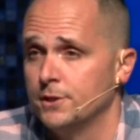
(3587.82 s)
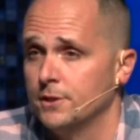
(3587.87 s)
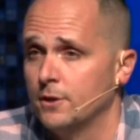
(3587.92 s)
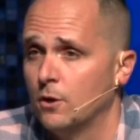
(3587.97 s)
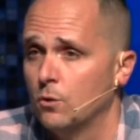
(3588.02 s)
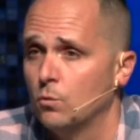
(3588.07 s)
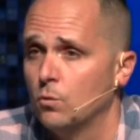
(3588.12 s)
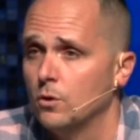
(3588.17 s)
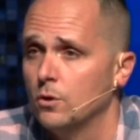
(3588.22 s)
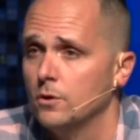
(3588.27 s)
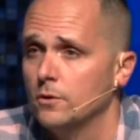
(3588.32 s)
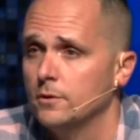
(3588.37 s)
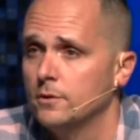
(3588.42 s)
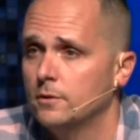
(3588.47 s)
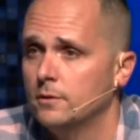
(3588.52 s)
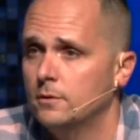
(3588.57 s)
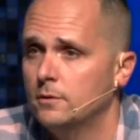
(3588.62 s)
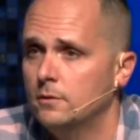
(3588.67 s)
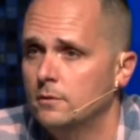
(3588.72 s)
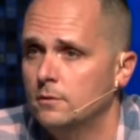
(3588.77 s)
in our world.
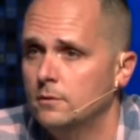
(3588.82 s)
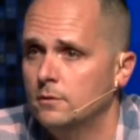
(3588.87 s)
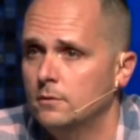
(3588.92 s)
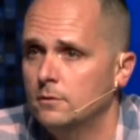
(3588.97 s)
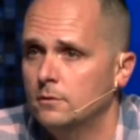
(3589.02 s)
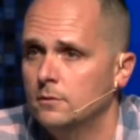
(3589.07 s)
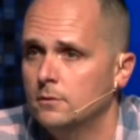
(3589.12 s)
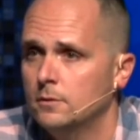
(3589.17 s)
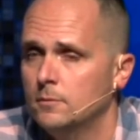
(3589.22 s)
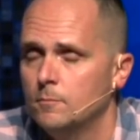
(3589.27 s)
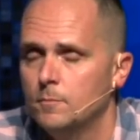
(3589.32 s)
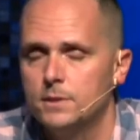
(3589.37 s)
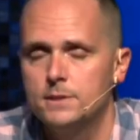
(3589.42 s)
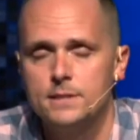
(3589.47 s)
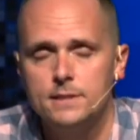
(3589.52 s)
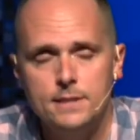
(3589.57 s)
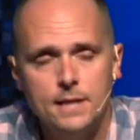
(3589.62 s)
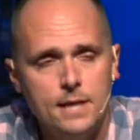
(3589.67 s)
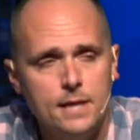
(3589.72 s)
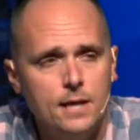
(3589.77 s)
But
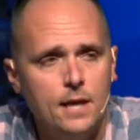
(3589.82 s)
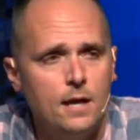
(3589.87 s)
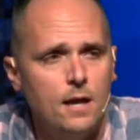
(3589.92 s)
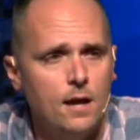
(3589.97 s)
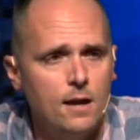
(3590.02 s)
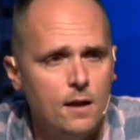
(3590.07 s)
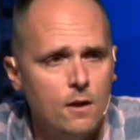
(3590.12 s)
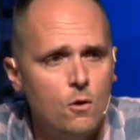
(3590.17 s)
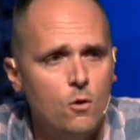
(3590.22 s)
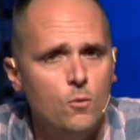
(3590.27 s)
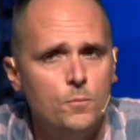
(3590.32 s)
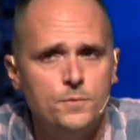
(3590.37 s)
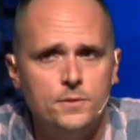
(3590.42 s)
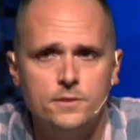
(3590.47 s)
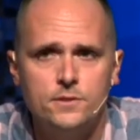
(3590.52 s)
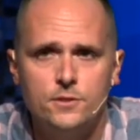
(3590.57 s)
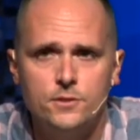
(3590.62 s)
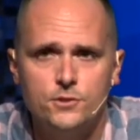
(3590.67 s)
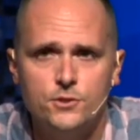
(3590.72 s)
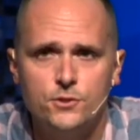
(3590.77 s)
today I, I hoped
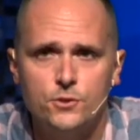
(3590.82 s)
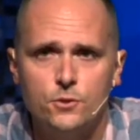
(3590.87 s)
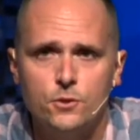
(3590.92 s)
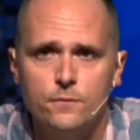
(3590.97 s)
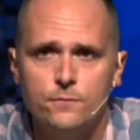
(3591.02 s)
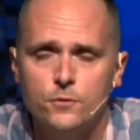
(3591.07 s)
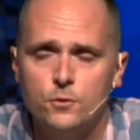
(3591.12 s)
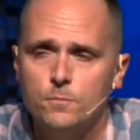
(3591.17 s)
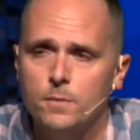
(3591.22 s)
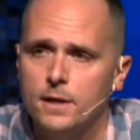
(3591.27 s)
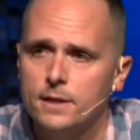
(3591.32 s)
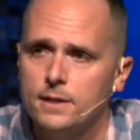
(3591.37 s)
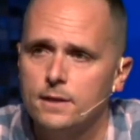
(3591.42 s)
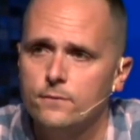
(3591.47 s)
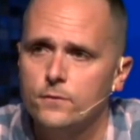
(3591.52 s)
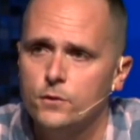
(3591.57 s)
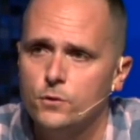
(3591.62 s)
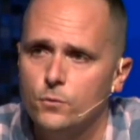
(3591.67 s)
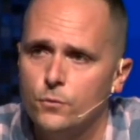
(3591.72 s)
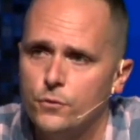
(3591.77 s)
to serve you by
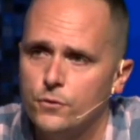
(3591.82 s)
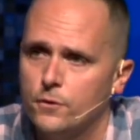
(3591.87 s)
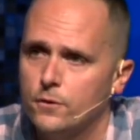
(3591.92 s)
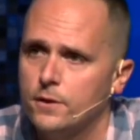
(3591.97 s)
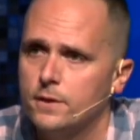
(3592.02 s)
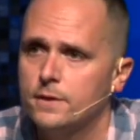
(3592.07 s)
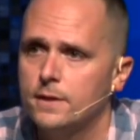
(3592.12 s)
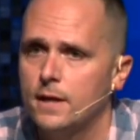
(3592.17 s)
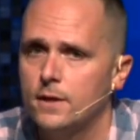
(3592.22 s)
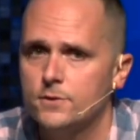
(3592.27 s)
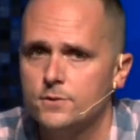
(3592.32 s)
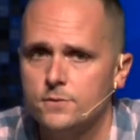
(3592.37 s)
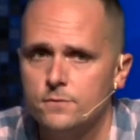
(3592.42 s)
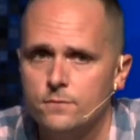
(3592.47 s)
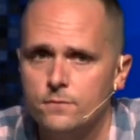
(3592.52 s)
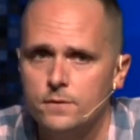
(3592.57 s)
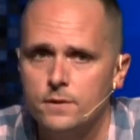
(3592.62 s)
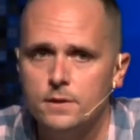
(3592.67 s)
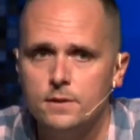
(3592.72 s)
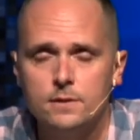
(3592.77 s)
giving you 30,000
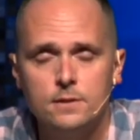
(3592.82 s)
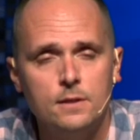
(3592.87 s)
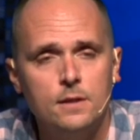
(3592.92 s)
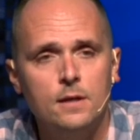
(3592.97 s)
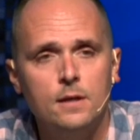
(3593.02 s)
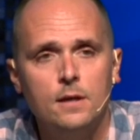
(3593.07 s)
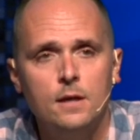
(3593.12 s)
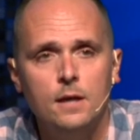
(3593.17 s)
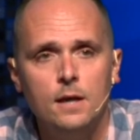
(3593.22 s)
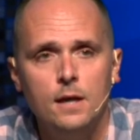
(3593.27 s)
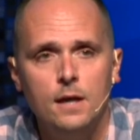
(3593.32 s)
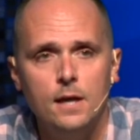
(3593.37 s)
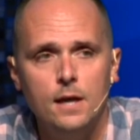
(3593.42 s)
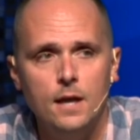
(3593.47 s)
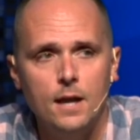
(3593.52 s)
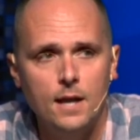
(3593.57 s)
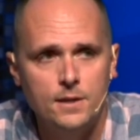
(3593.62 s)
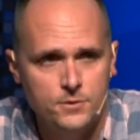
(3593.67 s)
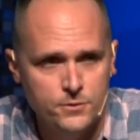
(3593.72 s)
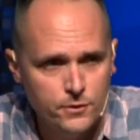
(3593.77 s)
feet, and
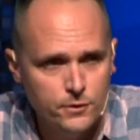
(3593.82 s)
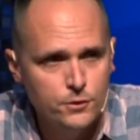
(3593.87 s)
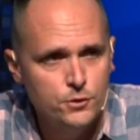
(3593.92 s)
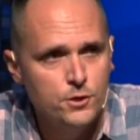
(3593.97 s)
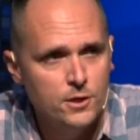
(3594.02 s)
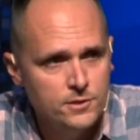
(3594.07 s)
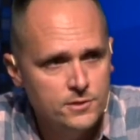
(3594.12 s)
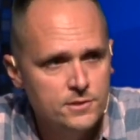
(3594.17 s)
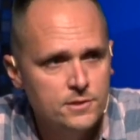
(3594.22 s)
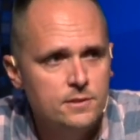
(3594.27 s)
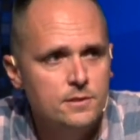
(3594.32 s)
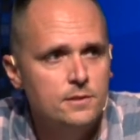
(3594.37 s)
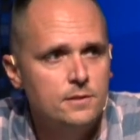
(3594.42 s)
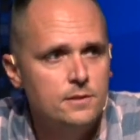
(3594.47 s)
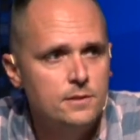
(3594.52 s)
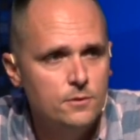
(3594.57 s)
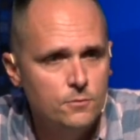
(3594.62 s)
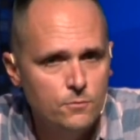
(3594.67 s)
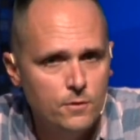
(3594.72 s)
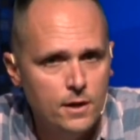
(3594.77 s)
I took just
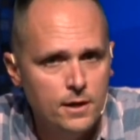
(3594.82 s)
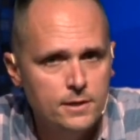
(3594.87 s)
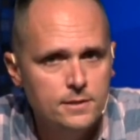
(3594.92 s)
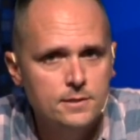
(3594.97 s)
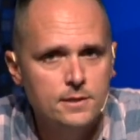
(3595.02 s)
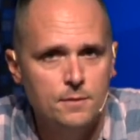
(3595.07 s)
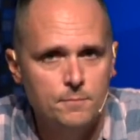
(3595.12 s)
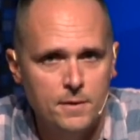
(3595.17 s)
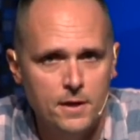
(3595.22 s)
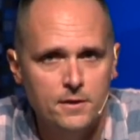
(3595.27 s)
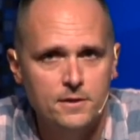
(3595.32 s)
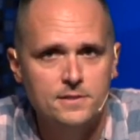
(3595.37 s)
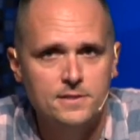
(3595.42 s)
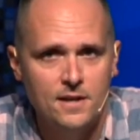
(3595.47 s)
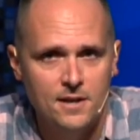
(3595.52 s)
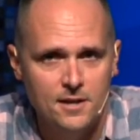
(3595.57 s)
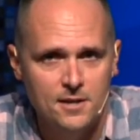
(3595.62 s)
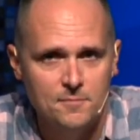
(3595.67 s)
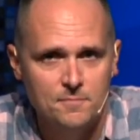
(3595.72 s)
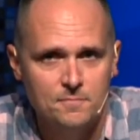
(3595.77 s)
the right amount of
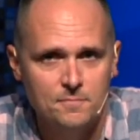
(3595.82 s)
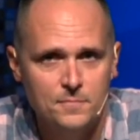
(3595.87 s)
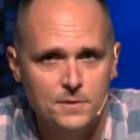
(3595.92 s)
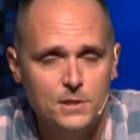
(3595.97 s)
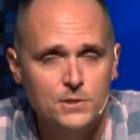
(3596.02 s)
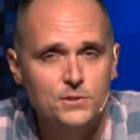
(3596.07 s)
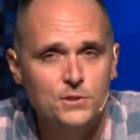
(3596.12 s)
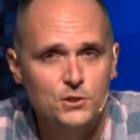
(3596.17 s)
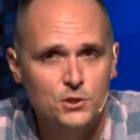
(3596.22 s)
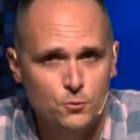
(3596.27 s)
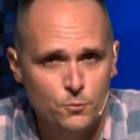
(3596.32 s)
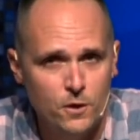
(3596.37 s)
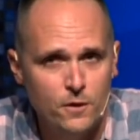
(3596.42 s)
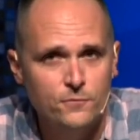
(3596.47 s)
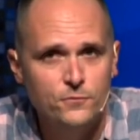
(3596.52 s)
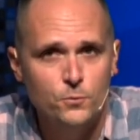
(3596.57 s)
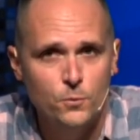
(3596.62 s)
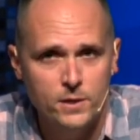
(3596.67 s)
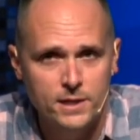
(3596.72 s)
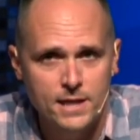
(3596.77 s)
time because it's
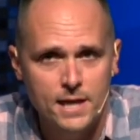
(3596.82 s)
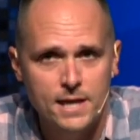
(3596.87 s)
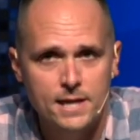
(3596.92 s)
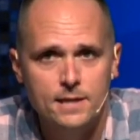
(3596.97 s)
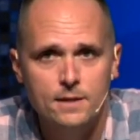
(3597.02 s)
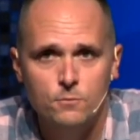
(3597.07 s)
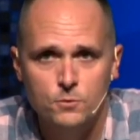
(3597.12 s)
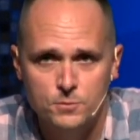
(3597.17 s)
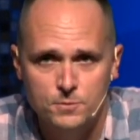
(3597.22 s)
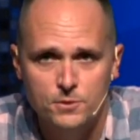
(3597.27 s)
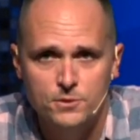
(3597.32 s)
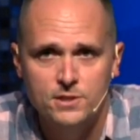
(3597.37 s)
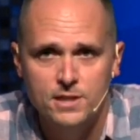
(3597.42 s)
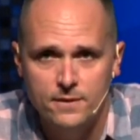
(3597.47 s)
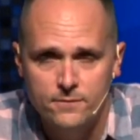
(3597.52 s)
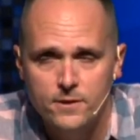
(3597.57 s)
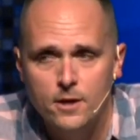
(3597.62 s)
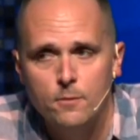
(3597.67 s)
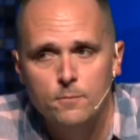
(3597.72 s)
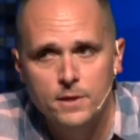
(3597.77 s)
12:28 and we're supposed to
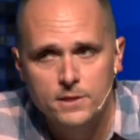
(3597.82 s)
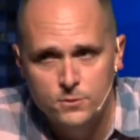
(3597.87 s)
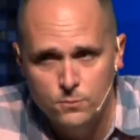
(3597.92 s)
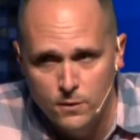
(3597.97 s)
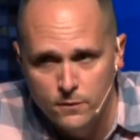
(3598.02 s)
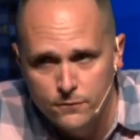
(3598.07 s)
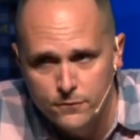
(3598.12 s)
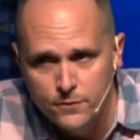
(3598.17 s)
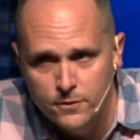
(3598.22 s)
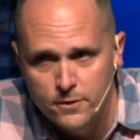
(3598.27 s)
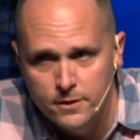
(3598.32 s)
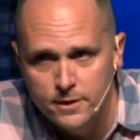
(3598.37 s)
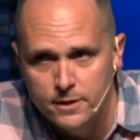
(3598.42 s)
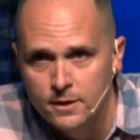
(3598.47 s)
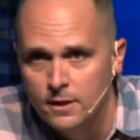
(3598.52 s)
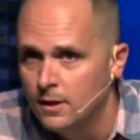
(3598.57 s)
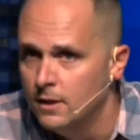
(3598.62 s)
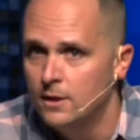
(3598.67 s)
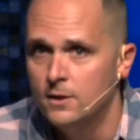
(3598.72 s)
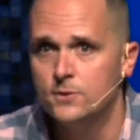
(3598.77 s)
have you out by 12:30.
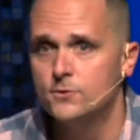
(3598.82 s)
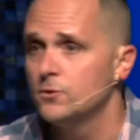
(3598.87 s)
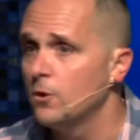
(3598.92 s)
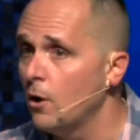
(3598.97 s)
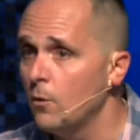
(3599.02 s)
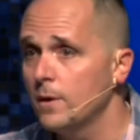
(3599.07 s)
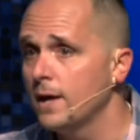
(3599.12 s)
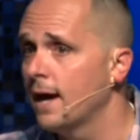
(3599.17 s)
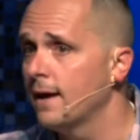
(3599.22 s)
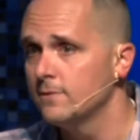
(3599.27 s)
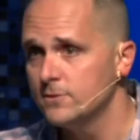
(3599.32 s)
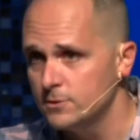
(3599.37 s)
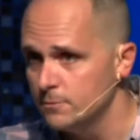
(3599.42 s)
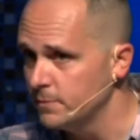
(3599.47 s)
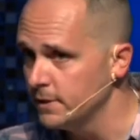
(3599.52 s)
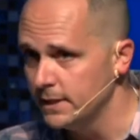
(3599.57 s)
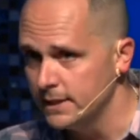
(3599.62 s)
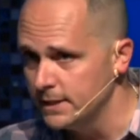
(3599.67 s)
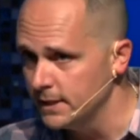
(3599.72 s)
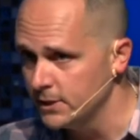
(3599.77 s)
So all we have is a
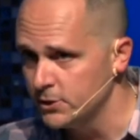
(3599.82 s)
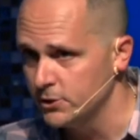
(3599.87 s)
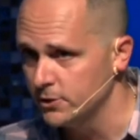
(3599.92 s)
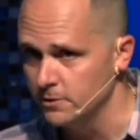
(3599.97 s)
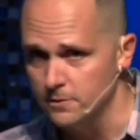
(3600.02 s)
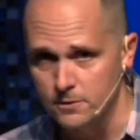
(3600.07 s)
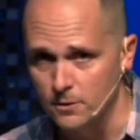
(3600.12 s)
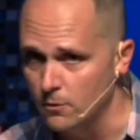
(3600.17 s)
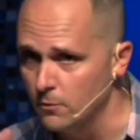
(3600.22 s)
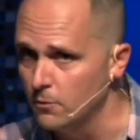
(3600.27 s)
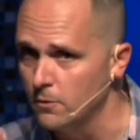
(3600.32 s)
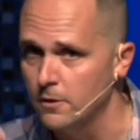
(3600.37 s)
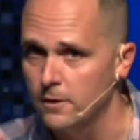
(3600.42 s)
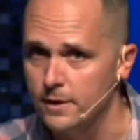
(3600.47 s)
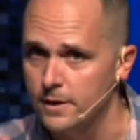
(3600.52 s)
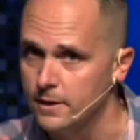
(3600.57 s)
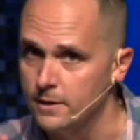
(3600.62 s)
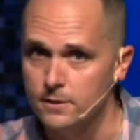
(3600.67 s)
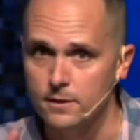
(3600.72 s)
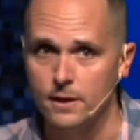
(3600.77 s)
benediction. Don't
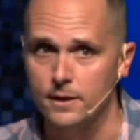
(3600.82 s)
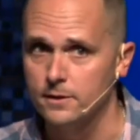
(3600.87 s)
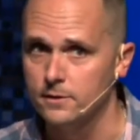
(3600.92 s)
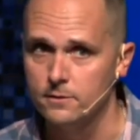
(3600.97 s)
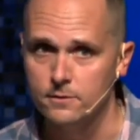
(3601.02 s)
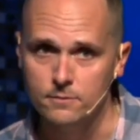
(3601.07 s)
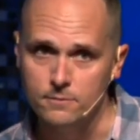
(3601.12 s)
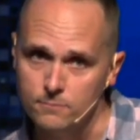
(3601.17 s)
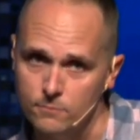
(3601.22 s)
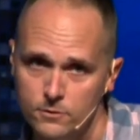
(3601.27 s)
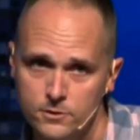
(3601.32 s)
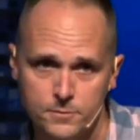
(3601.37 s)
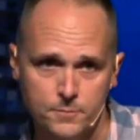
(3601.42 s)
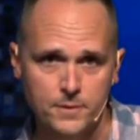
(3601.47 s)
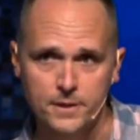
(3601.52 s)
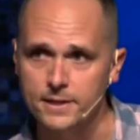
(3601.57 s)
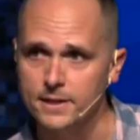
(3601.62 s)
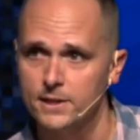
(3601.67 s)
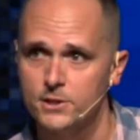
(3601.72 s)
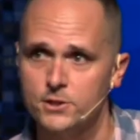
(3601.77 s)
worry. Like there's a
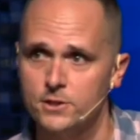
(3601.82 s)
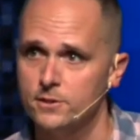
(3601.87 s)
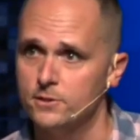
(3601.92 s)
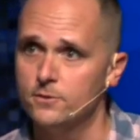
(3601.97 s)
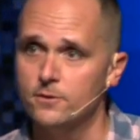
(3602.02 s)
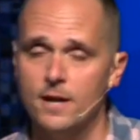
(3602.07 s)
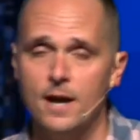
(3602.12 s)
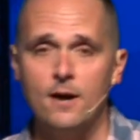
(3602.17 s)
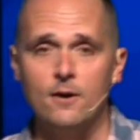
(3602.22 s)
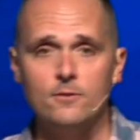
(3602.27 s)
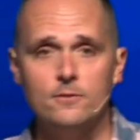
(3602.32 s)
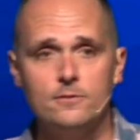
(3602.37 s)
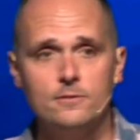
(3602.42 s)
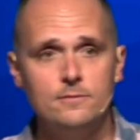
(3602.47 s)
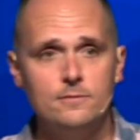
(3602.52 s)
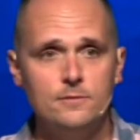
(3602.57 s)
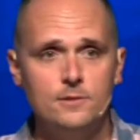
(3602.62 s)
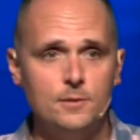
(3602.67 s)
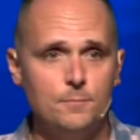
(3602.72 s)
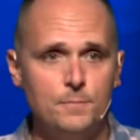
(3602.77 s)
benediction and you're out.
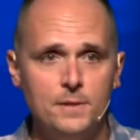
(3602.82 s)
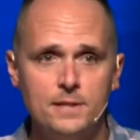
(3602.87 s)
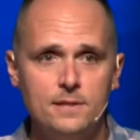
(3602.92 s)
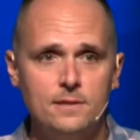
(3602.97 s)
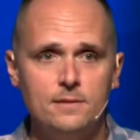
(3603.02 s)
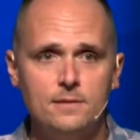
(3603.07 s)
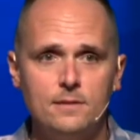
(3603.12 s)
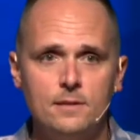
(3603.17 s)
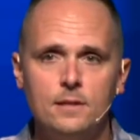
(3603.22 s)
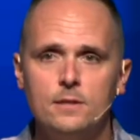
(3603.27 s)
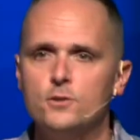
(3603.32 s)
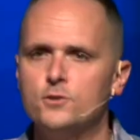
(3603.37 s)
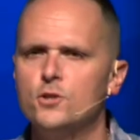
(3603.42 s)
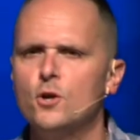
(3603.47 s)
You can beat There's